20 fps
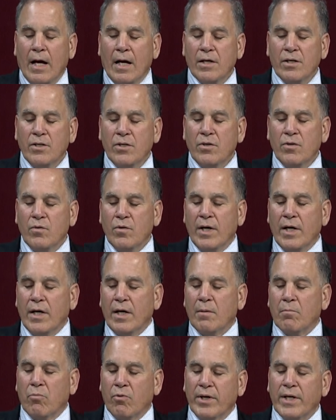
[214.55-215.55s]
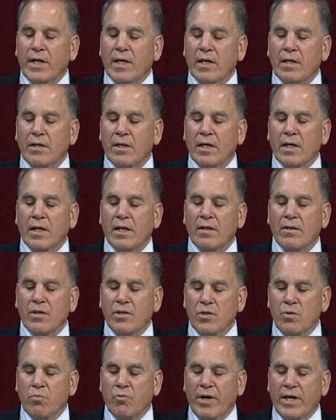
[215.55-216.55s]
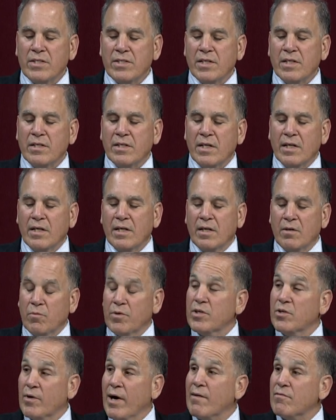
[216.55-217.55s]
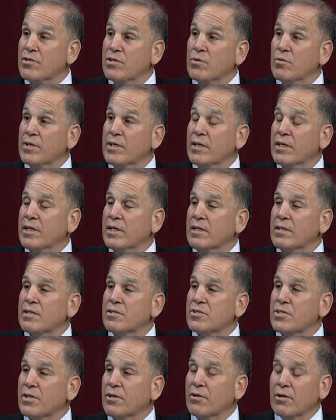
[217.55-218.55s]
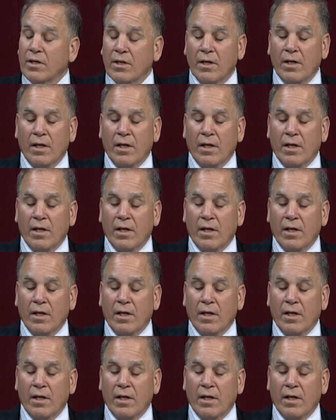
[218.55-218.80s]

you bring in the new president, and we do have a new one this year,